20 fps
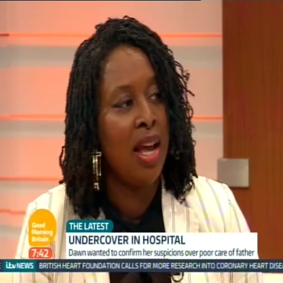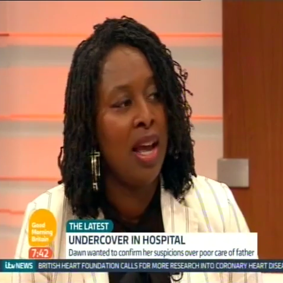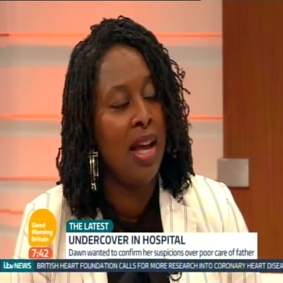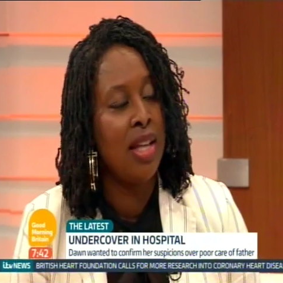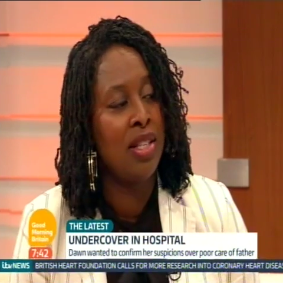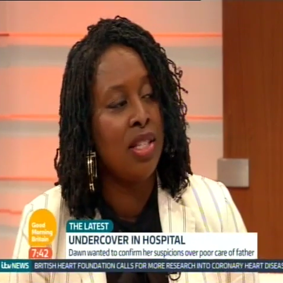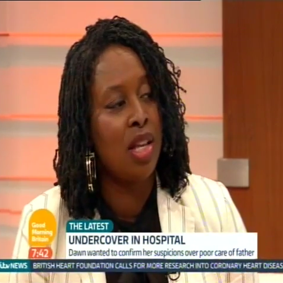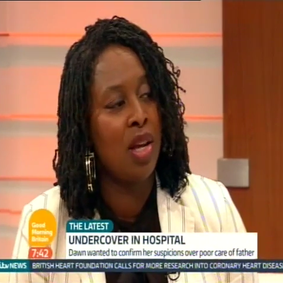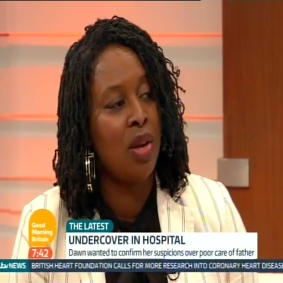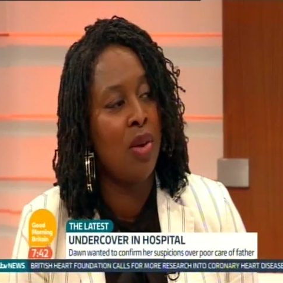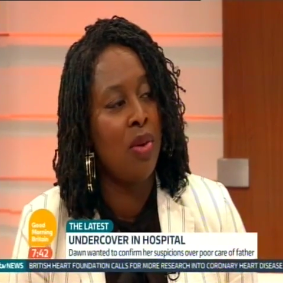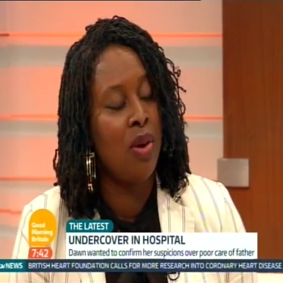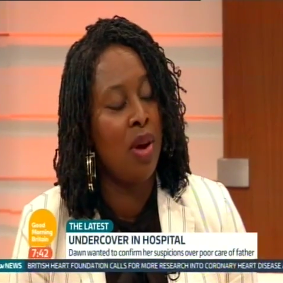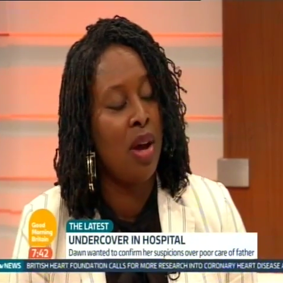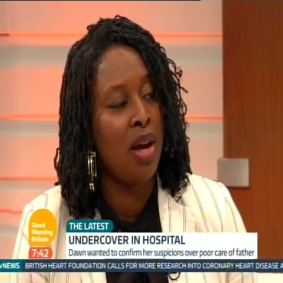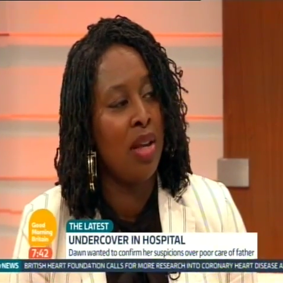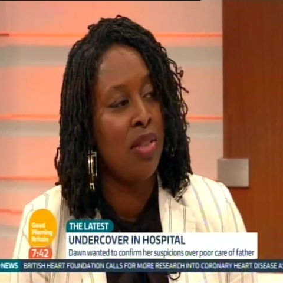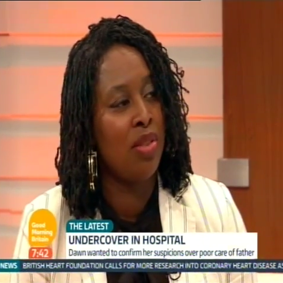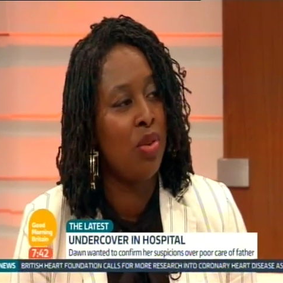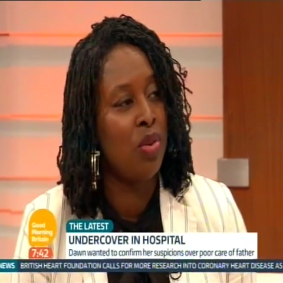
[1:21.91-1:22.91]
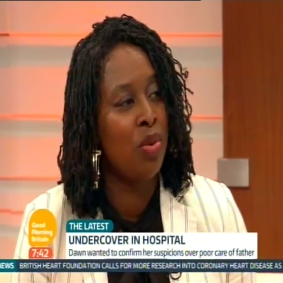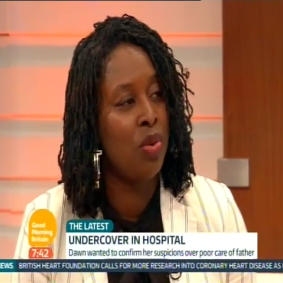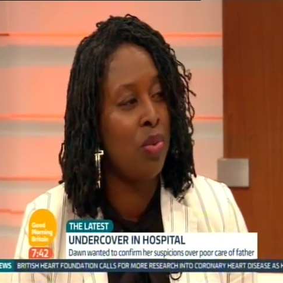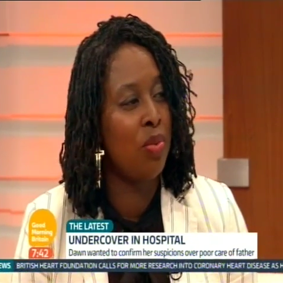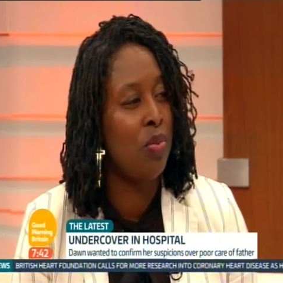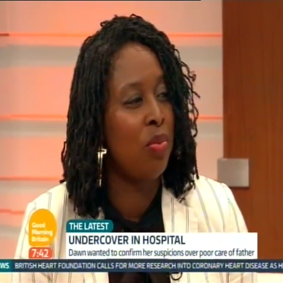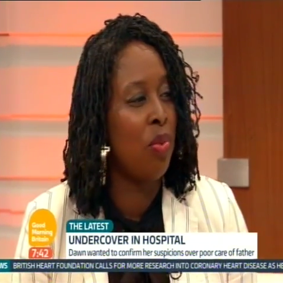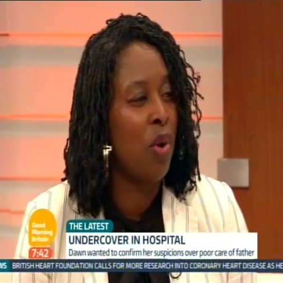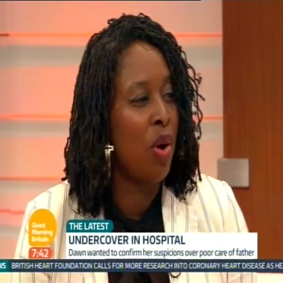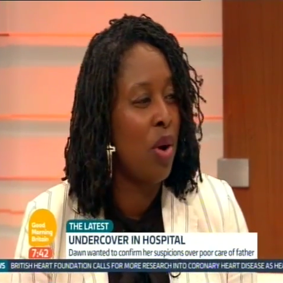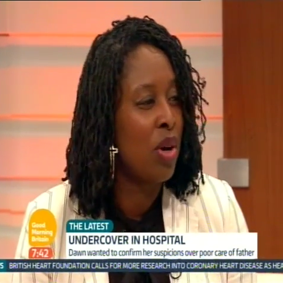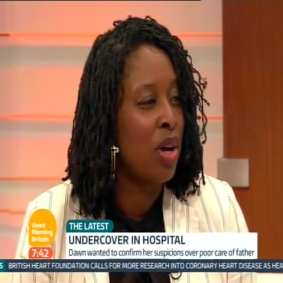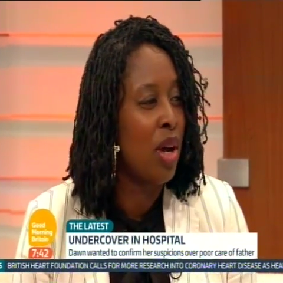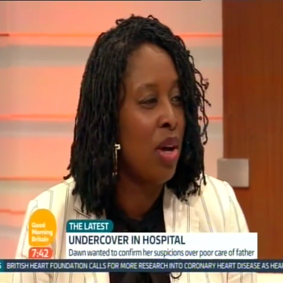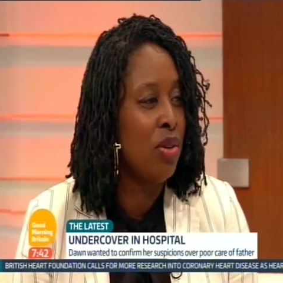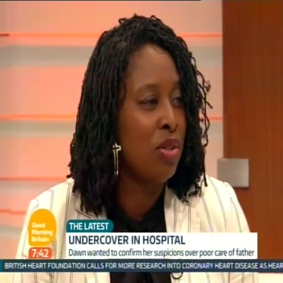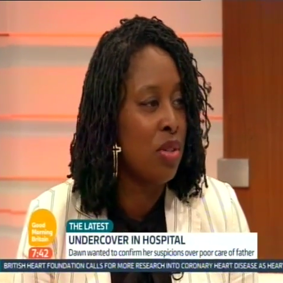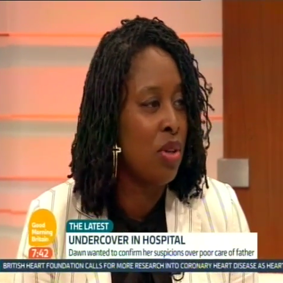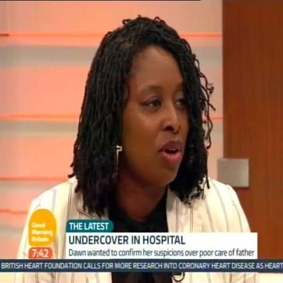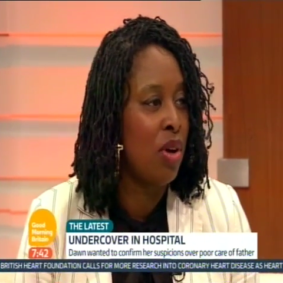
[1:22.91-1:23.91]
And so I thought, what
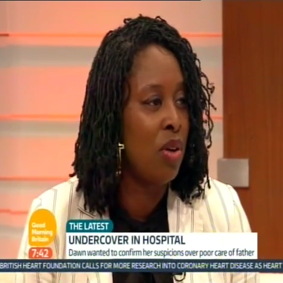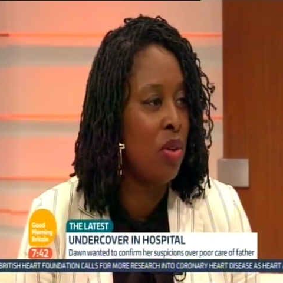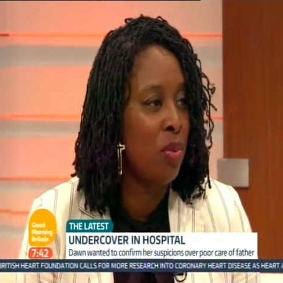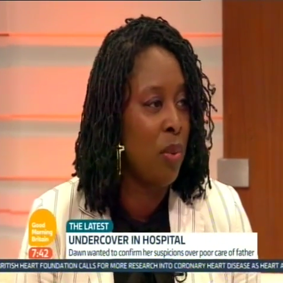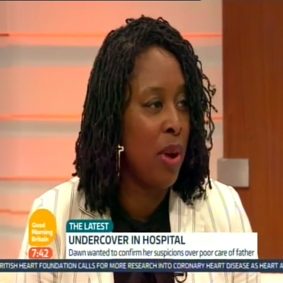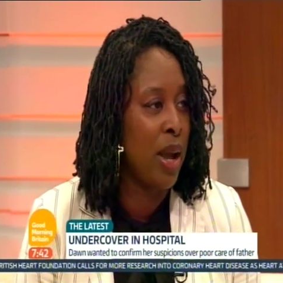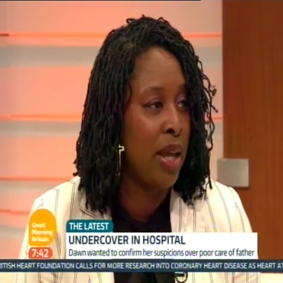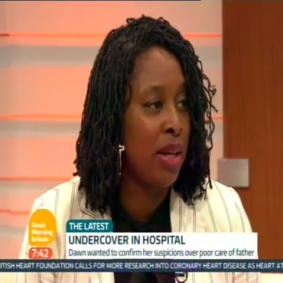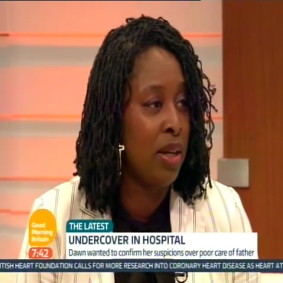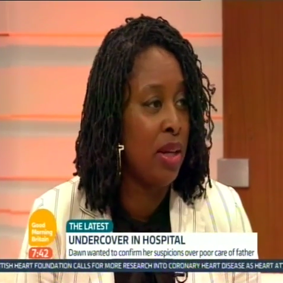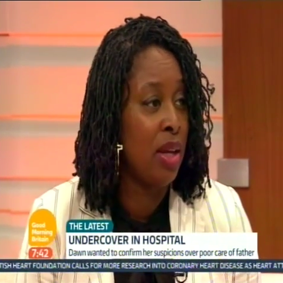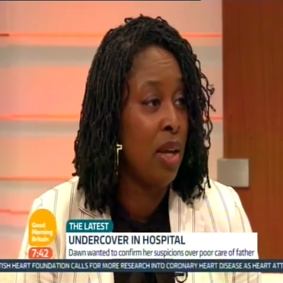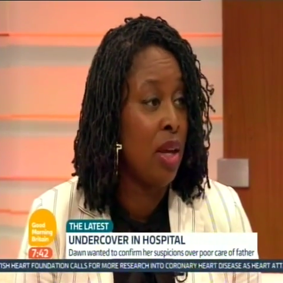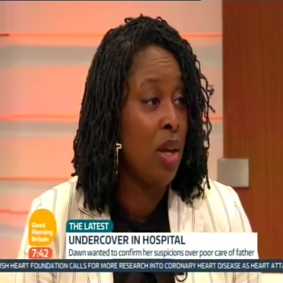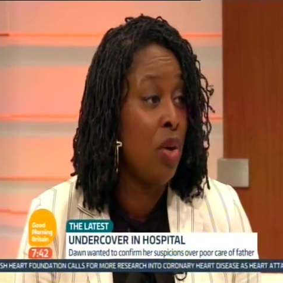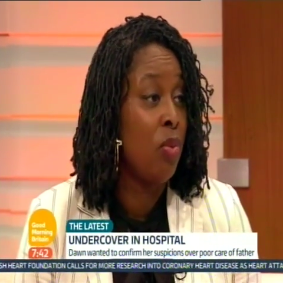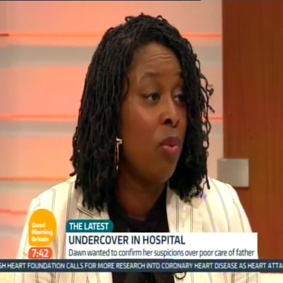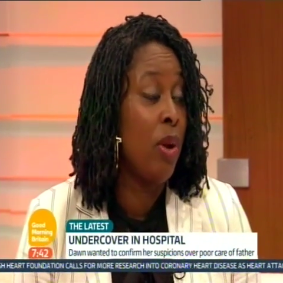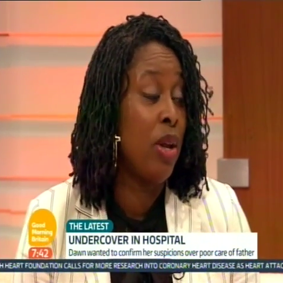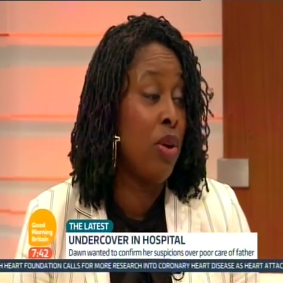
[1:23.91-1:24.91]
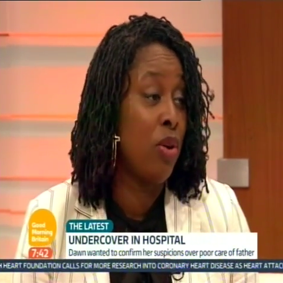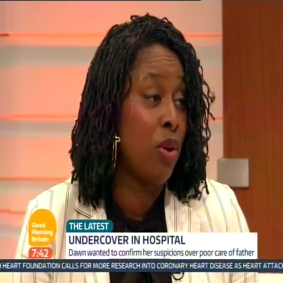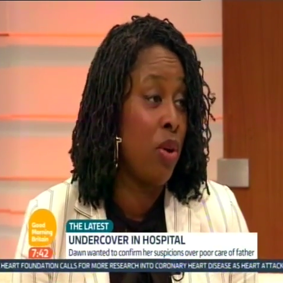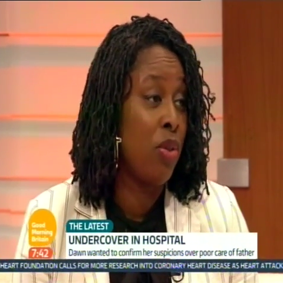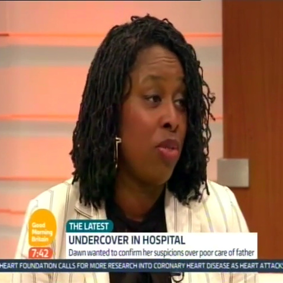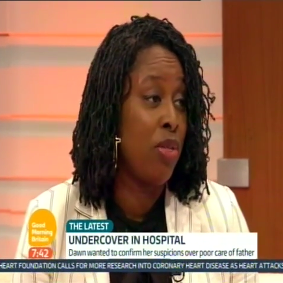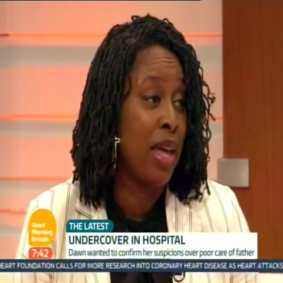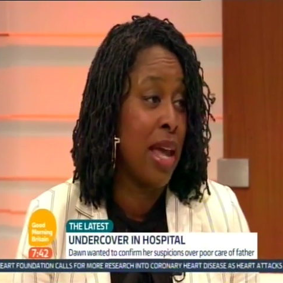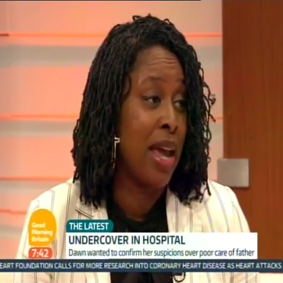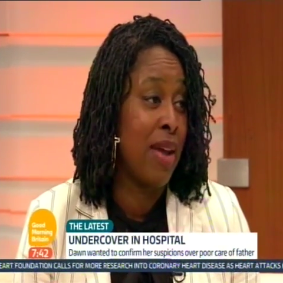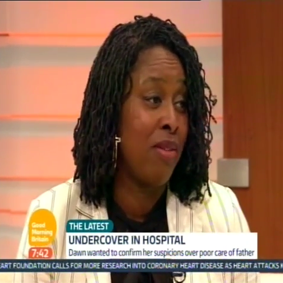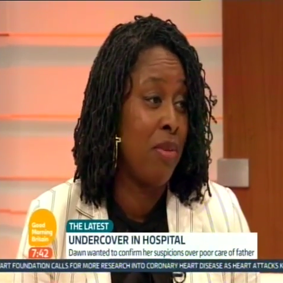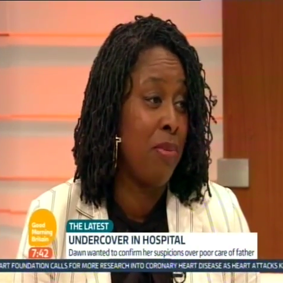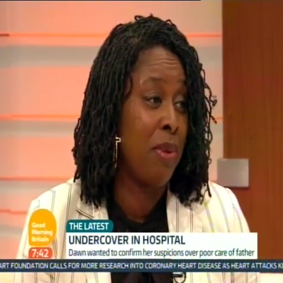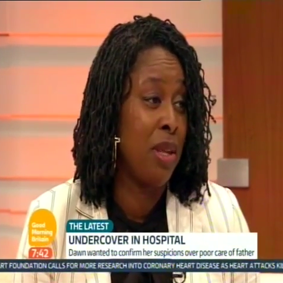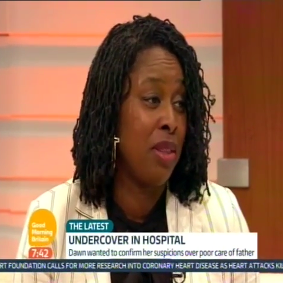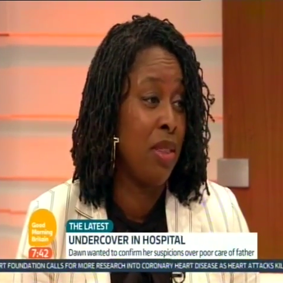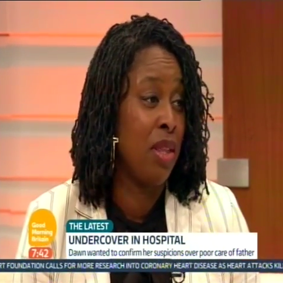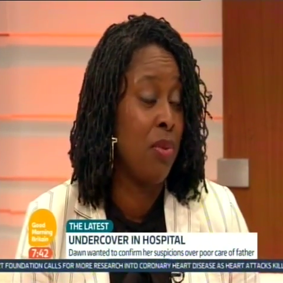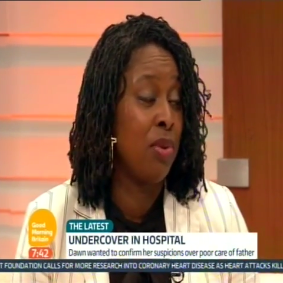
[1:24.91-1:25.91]
goes on when we're not there? I
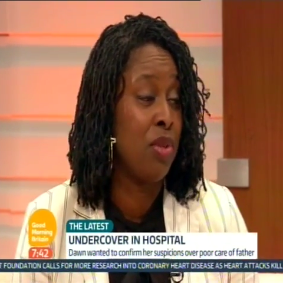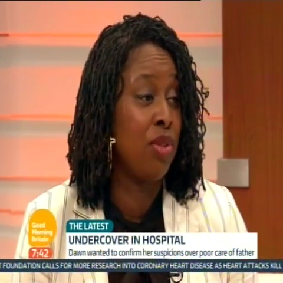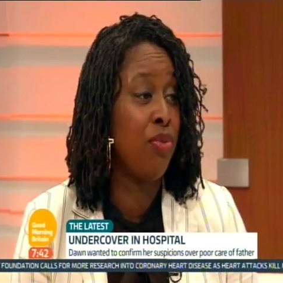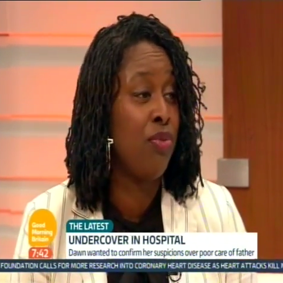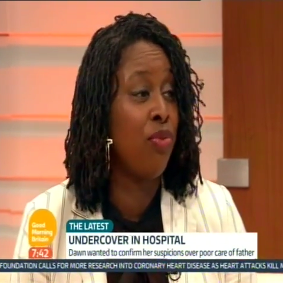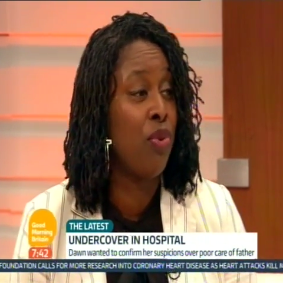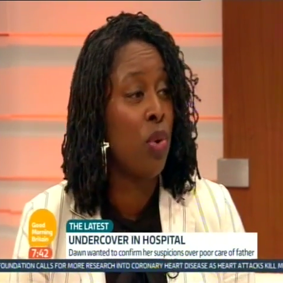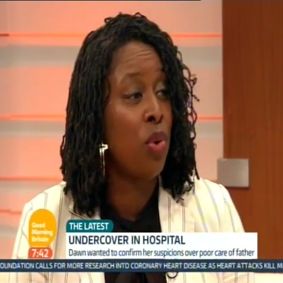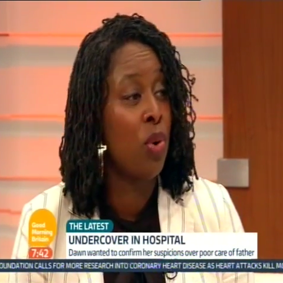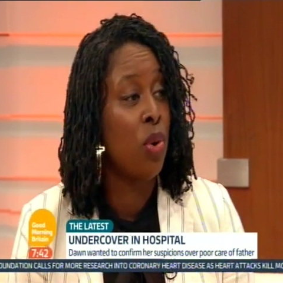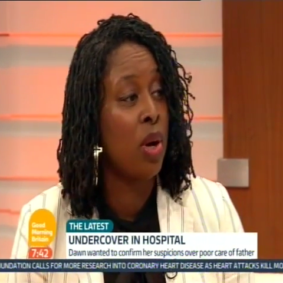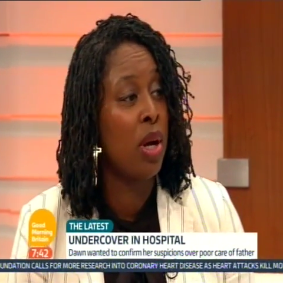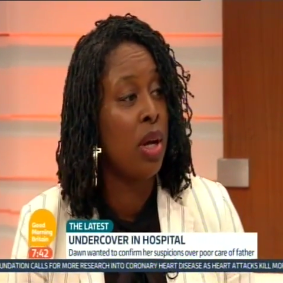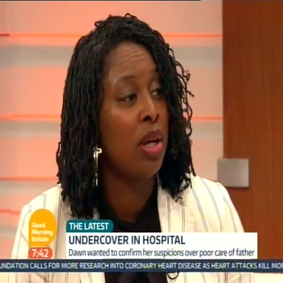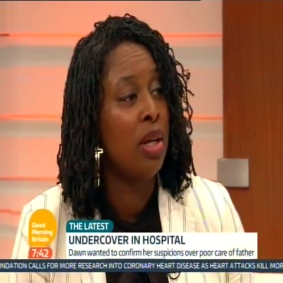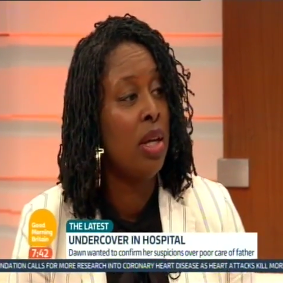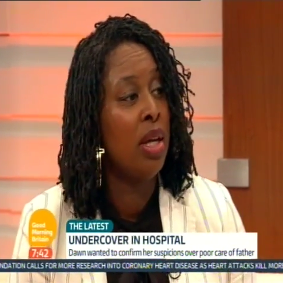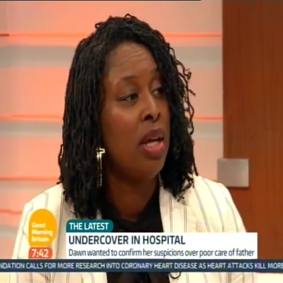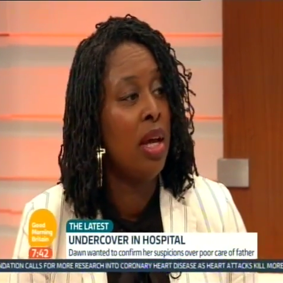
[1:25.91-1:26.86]
mean, there was four